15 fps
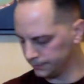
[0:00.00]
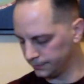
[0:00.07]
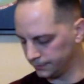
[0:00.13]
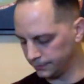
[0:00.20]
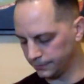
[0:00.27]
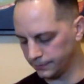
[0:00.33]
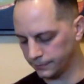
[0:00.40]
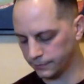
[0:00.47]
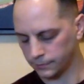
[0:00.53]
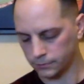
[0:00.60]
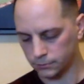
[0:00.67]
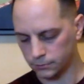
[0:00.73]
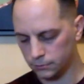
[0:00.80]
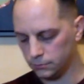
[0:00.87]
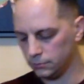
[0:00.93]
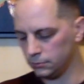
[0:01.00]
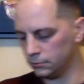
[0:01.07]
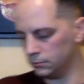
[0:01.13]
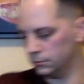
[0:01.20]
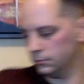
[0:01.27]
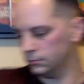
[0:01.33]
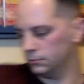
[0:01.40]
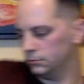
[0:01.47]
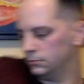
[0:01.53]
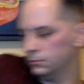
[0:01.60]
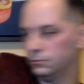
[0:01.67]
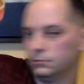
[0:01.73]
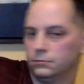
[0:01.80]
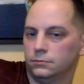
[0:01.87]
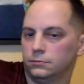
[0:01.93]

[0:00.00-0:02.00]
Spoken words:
Nothing is said.